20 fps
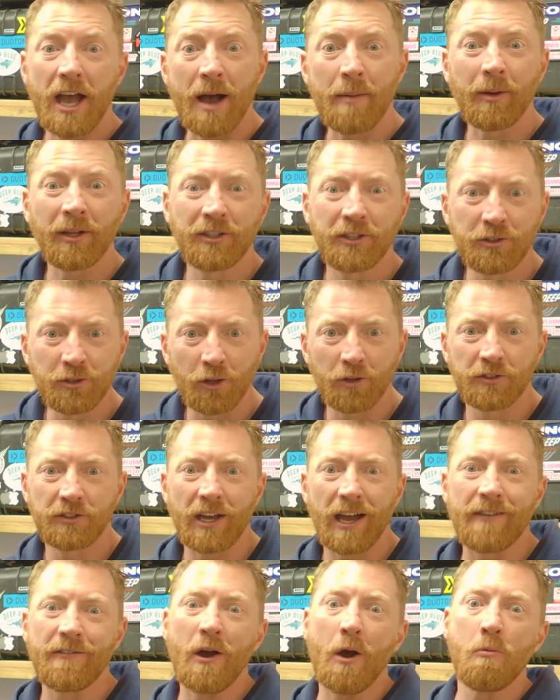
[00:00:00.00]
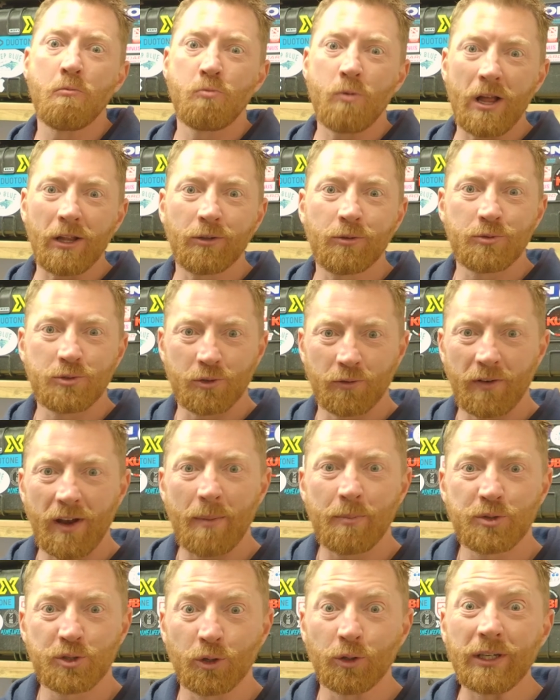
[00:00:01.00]
I'm Andy Non-Diver and welcome to another
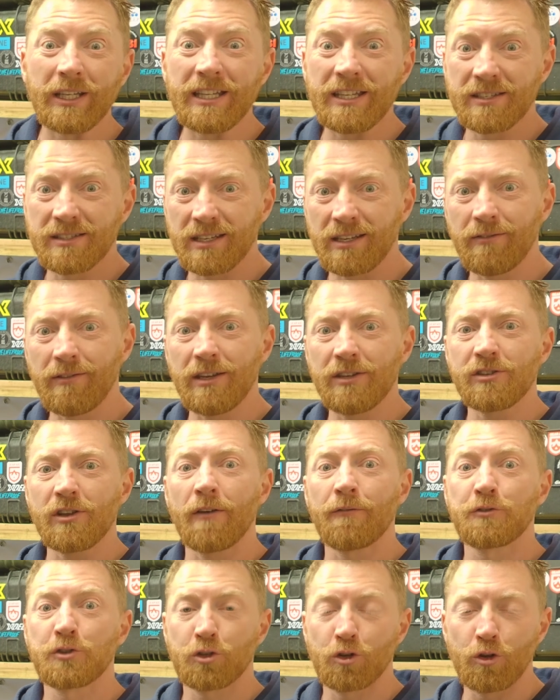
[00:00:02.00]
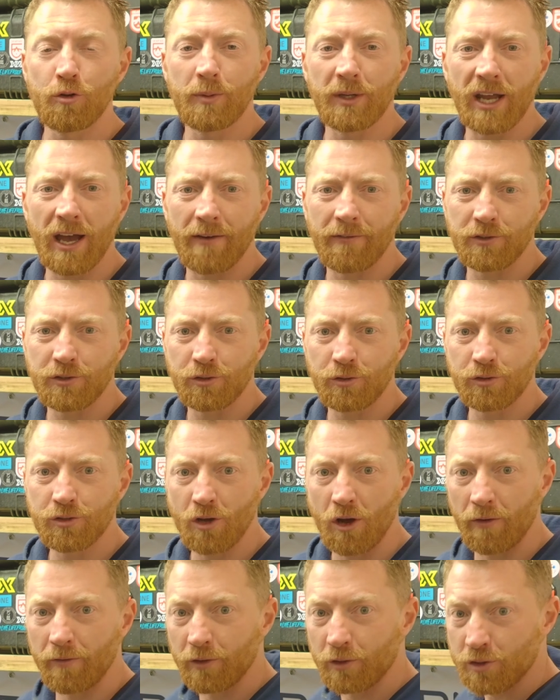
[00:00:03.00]
episode in this series of scuba diving
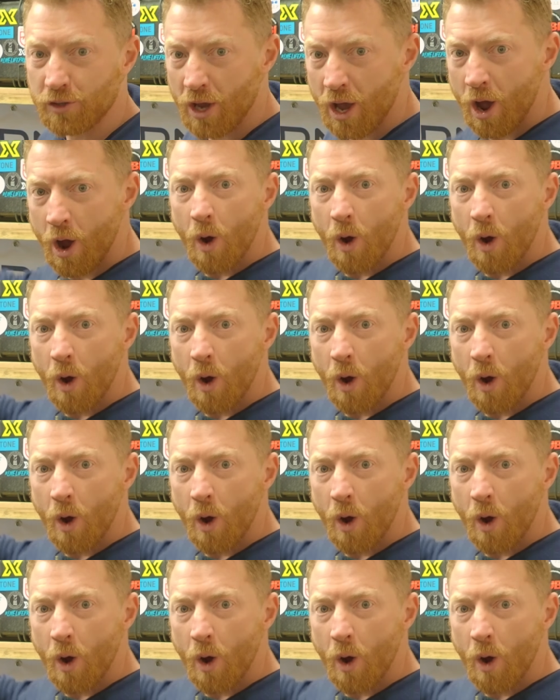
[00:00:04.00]
tutorials